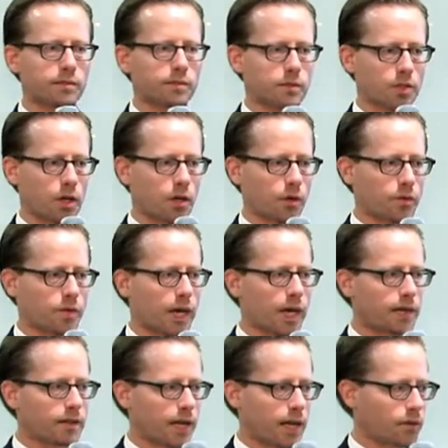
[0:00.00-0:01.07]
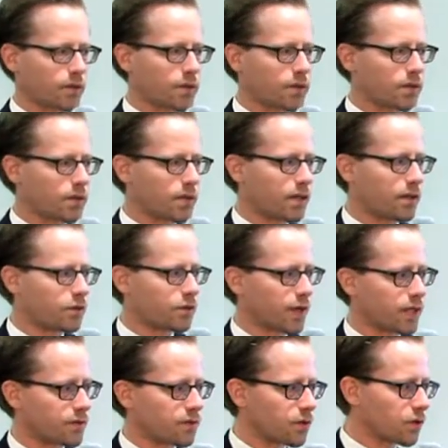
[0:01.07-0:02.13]
So that counts as a data
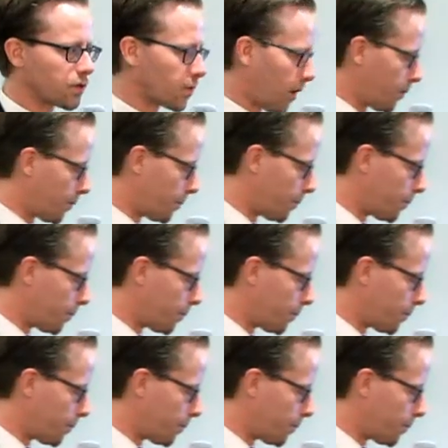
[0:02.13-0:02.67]
transfer as well.